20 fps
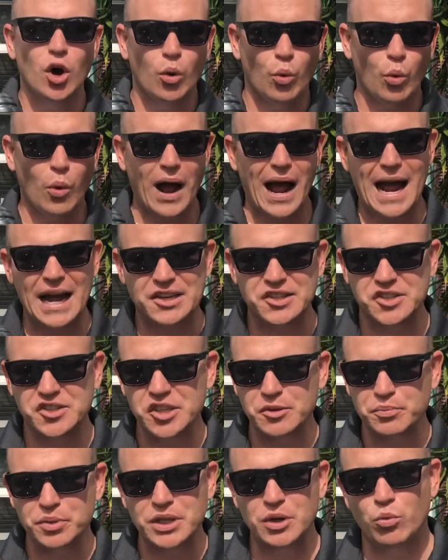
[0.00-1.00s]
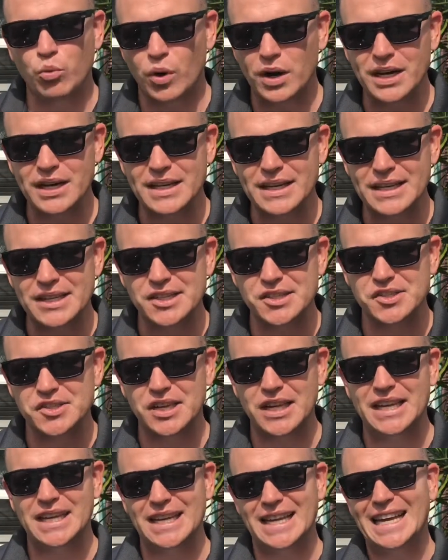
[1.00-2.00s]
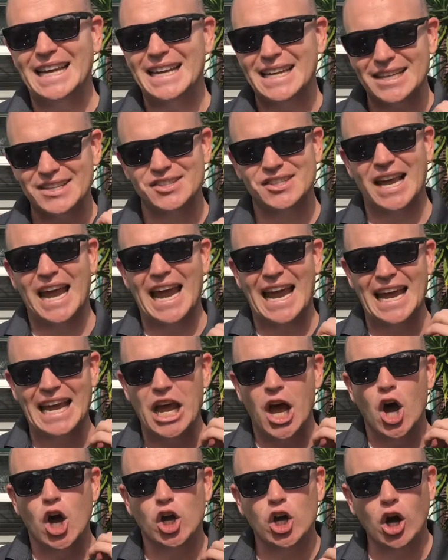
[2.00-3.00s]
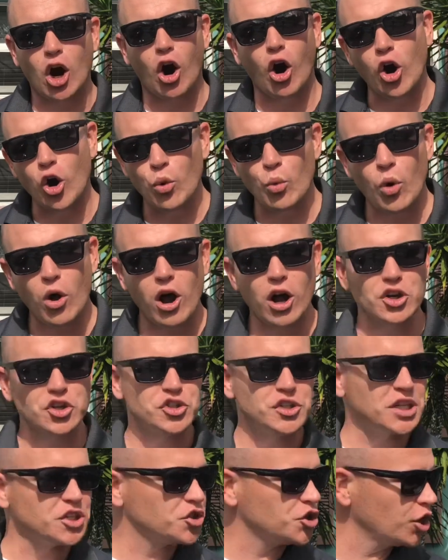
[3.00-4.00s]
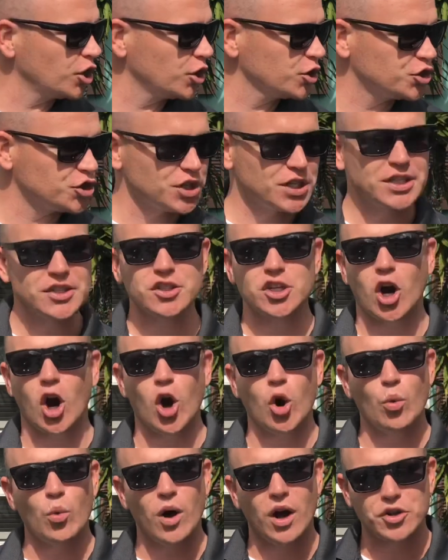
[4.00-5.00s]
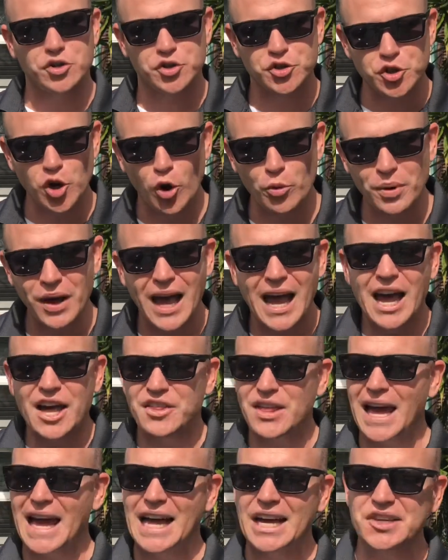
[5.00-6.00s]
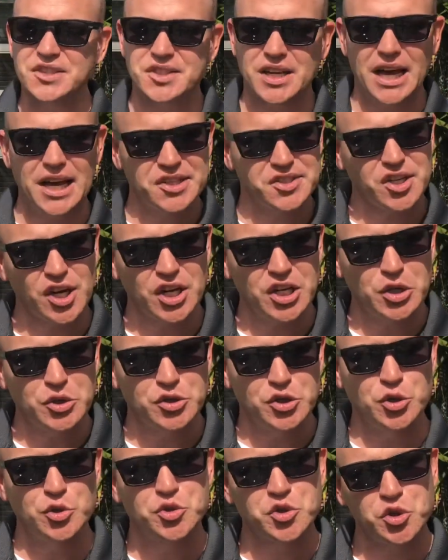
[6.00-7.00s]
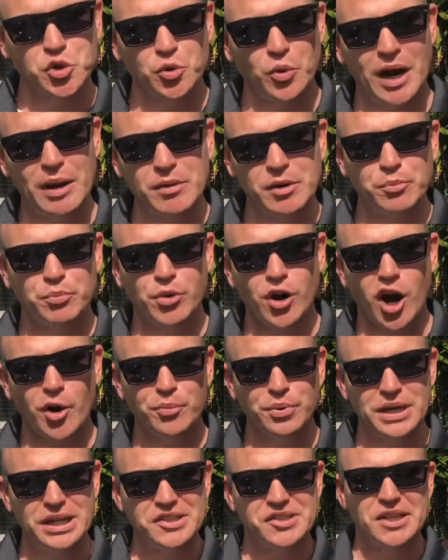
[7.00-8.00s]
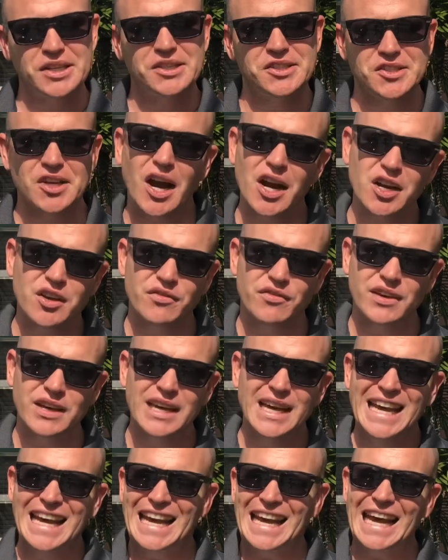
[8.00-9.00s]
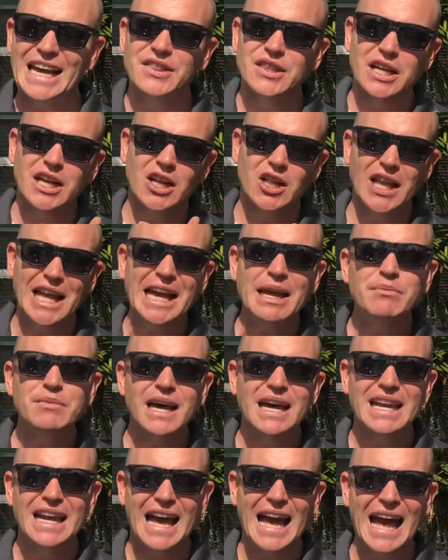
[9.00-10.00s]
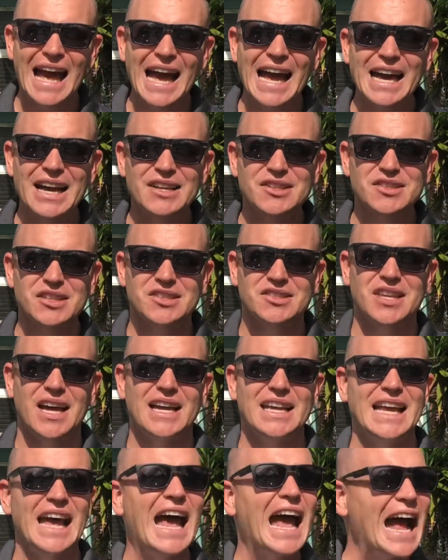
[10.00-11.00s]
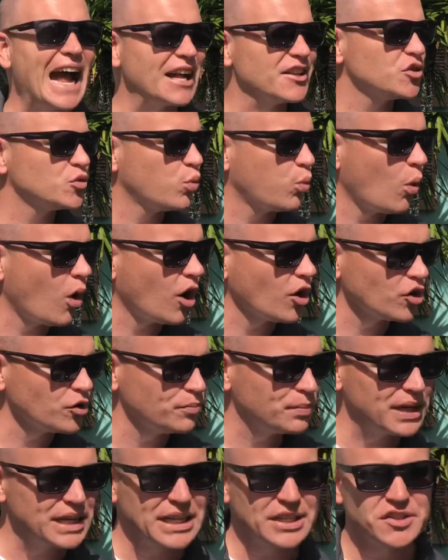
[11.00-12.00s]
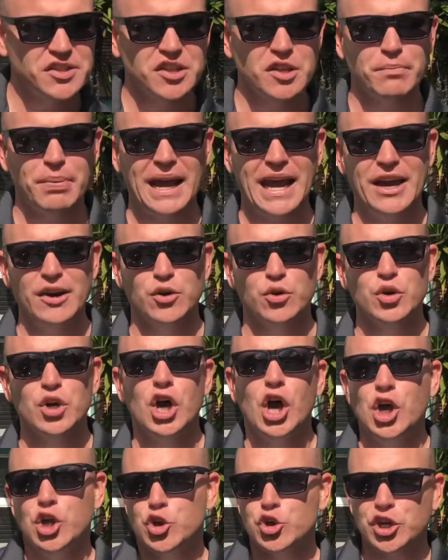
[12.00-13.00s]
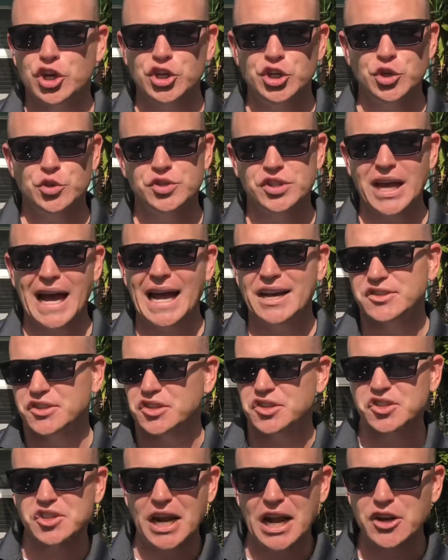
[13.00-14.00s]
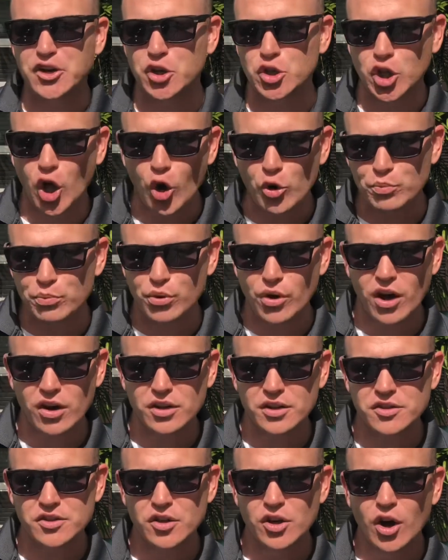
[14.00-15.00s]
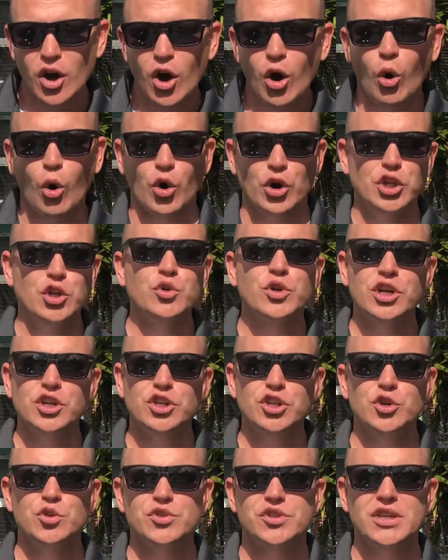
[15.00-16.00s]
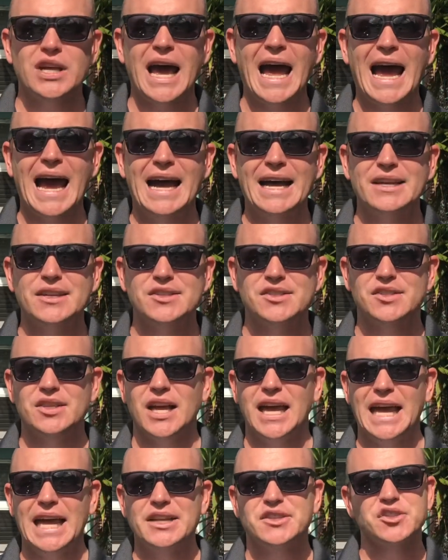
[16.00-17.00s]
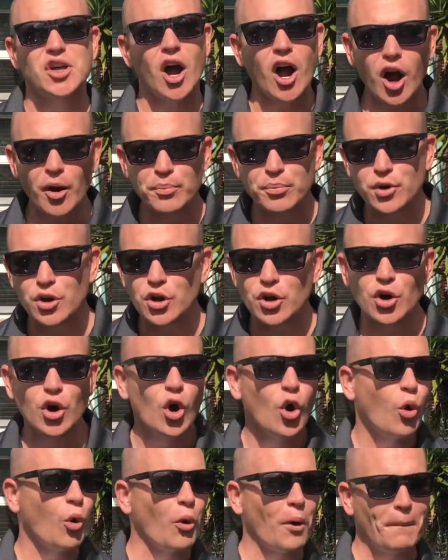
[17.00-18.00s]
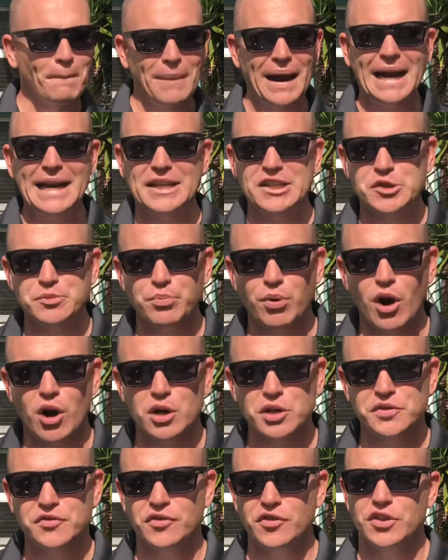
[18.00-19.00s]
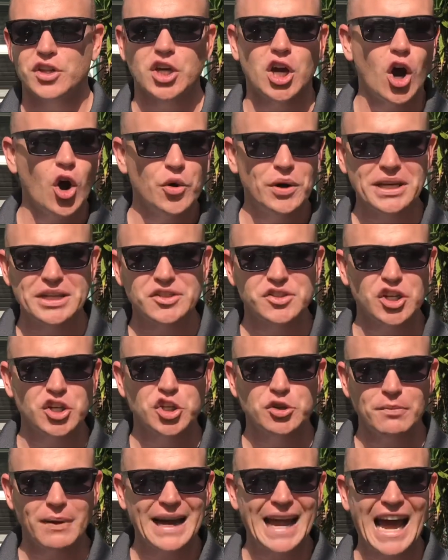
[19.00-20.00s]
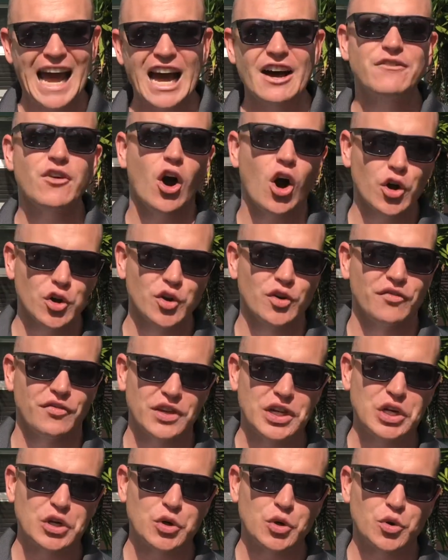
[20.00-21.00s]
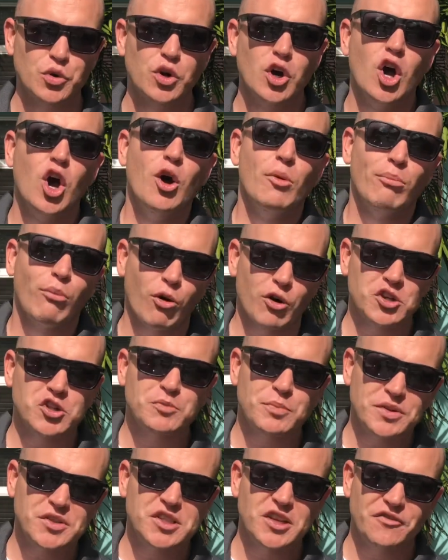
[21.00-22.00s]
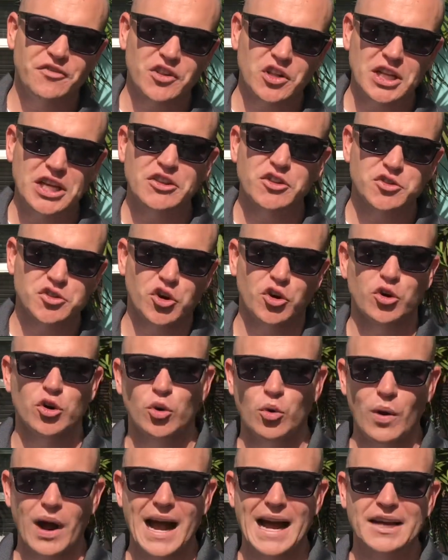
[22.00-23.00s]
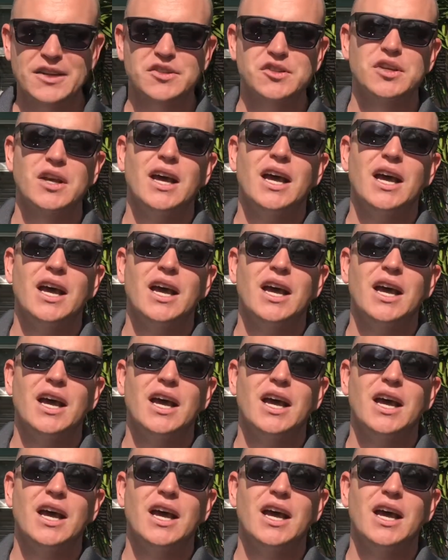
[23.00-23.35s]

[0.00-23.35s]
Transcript: wax. Simply what it is, it is a car wash detergent, car wash soap that has SiO2 ceramic properties inside of it, and the claim that it has is that it adds water beading to the panel. You can use it as a standalone product, or you can use it as a topper or maintenance product for the coatings that you might have on your vehicle, more specifically the Turtle Wax